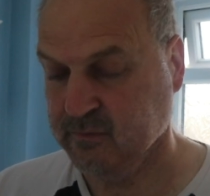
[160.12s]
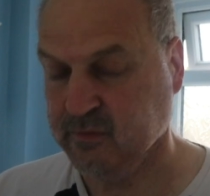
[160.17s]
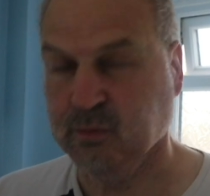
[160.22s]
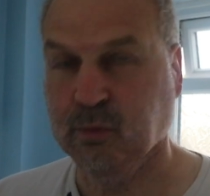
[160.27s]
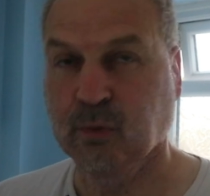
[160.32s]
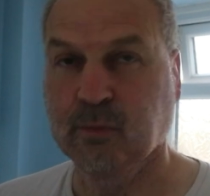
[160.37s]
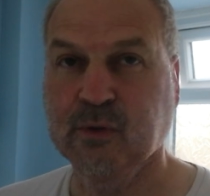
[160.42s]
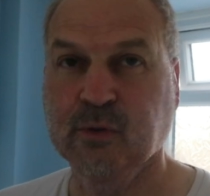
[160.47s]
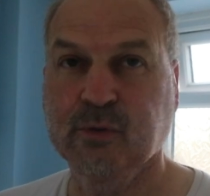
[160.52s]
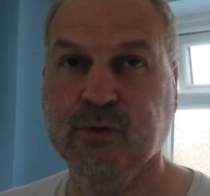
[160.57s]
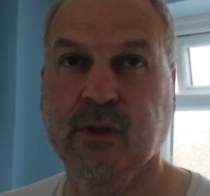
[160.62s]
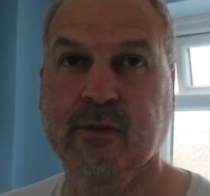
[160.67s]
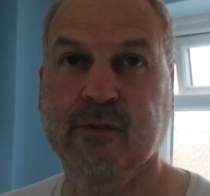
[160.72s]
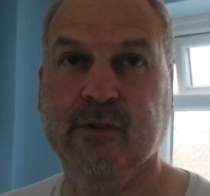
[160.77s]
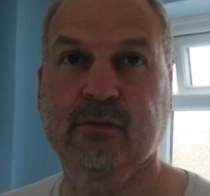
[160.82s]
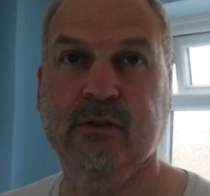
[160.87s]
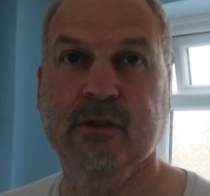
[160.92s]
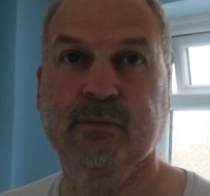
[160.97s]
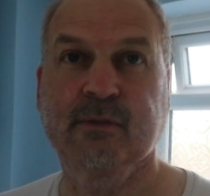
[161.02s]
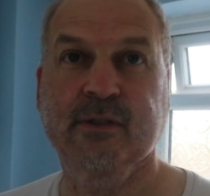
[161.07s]
What were you doing
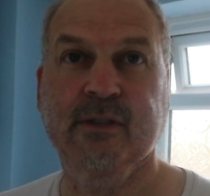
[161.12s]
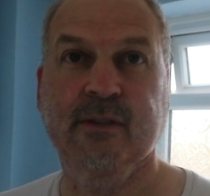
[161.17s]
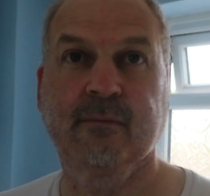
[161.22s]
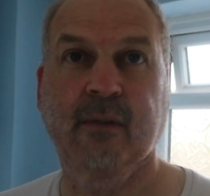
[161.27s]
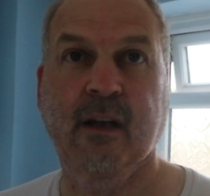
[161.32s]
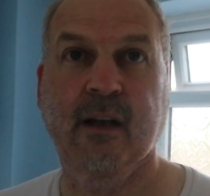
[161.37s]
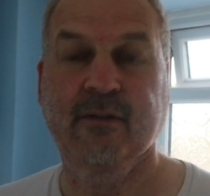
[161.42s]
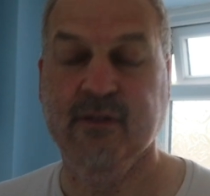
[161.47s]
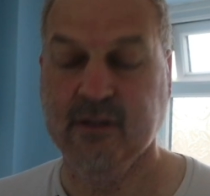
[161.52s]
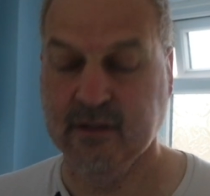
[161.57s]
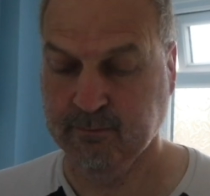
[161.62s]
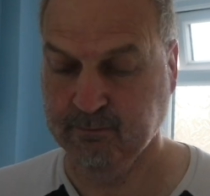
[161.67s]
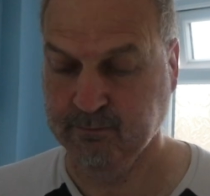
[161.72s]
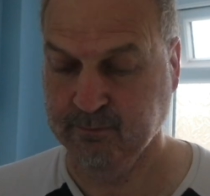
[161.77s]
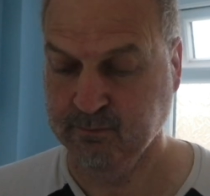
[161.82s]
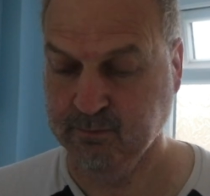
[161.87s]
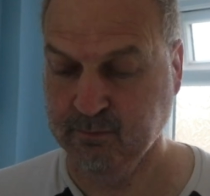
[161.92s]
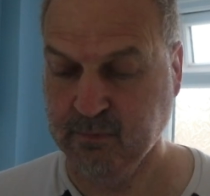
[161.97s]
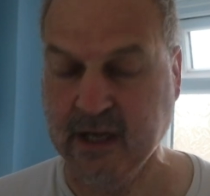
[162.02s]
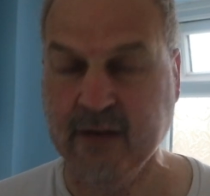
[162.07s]
at Christmas? Having
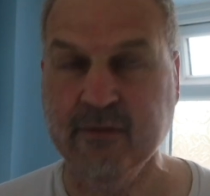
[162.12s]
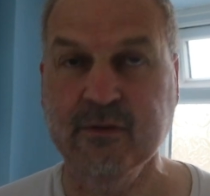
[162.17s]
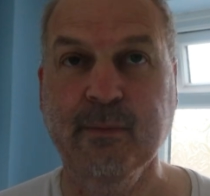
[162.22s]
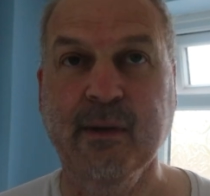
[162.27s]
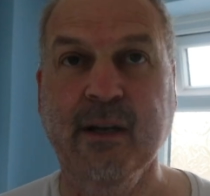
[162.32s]
a